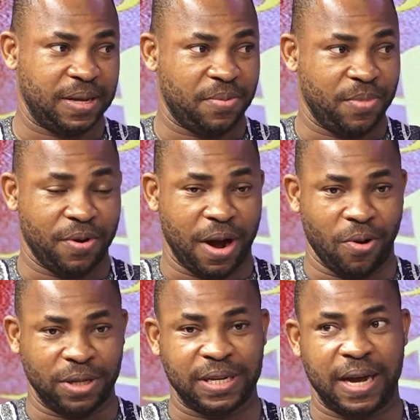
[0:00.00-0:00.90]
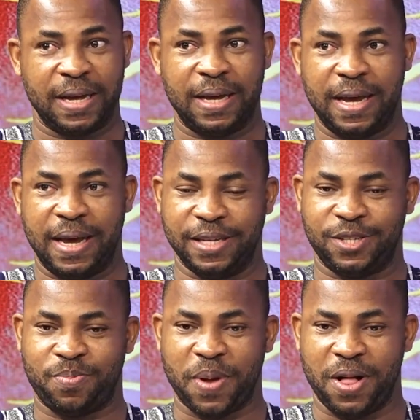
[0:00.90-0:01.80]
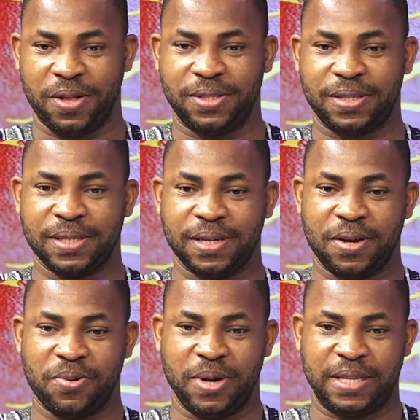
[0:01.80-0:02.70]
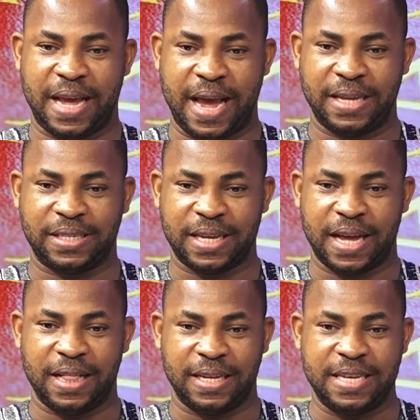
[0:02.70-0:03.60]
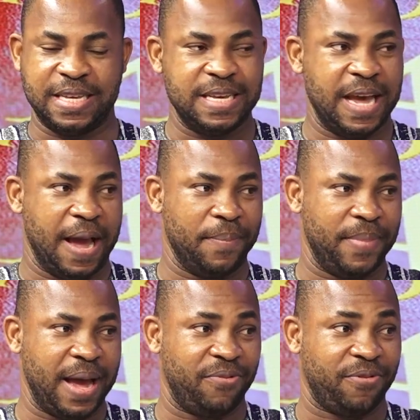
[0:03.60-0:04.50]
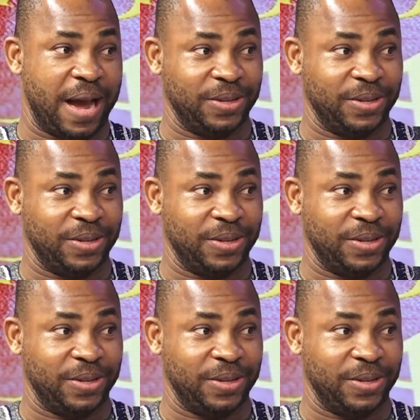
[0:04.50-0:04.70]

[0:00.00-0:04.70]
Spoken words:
mineral water. It's spelled with SLEMFIT.